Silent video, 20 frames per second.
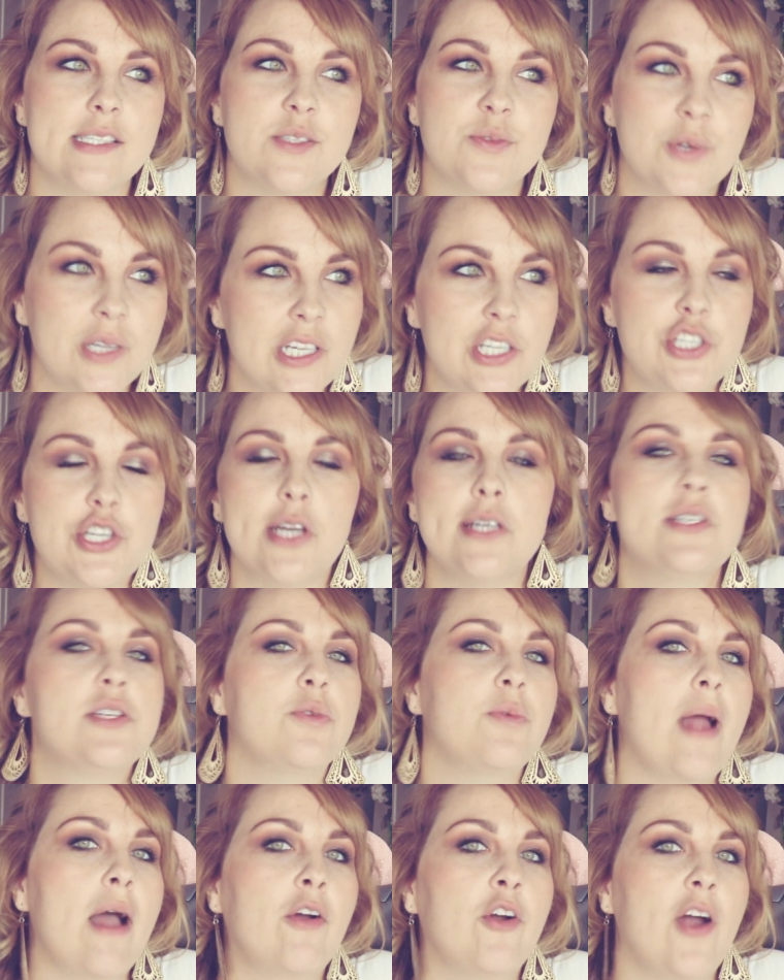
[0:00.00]
is really just
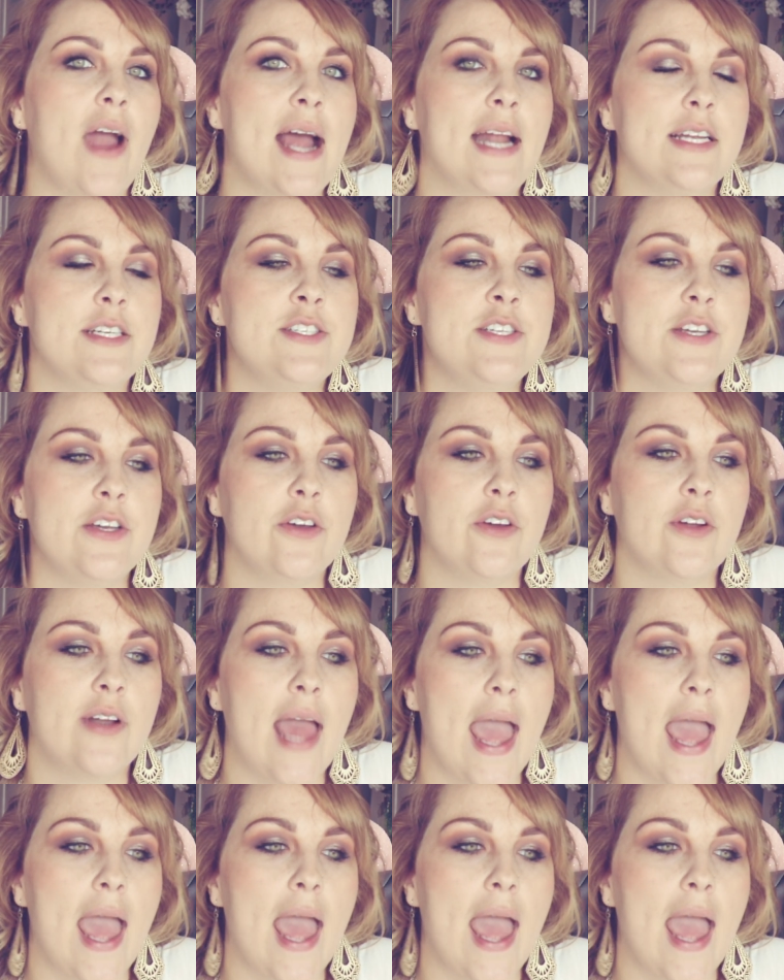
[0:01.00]
around gratitude.